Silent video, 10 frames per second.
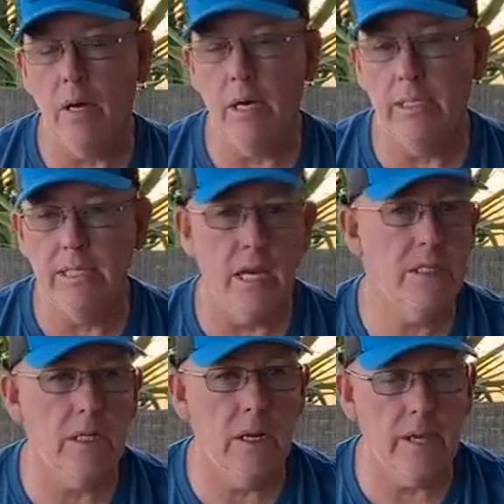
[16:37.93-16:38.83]
a
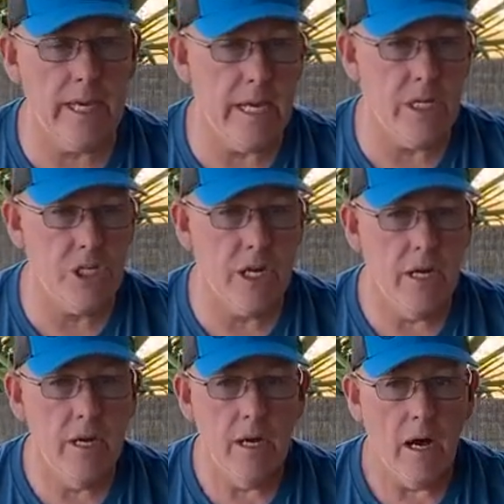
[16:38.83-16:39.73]
dozen of each
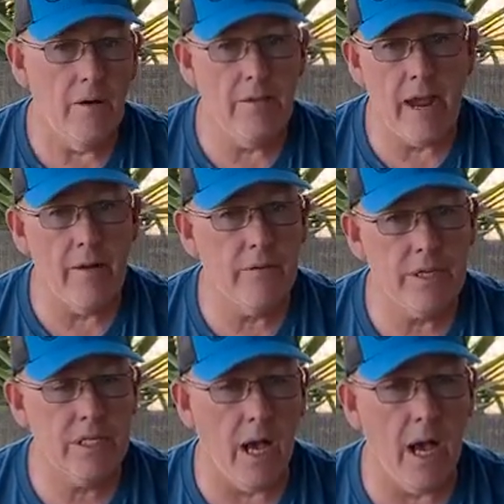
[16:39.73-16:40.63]
of every
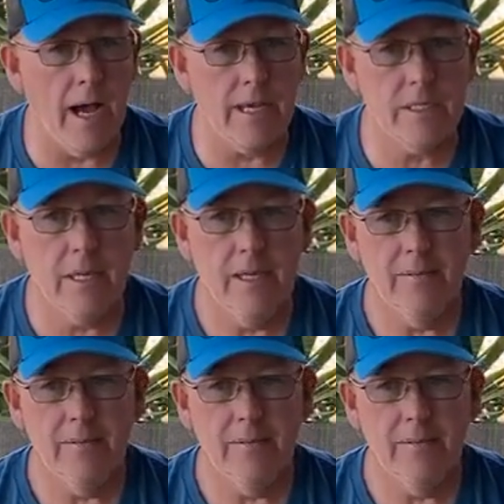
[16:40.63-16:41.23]
size.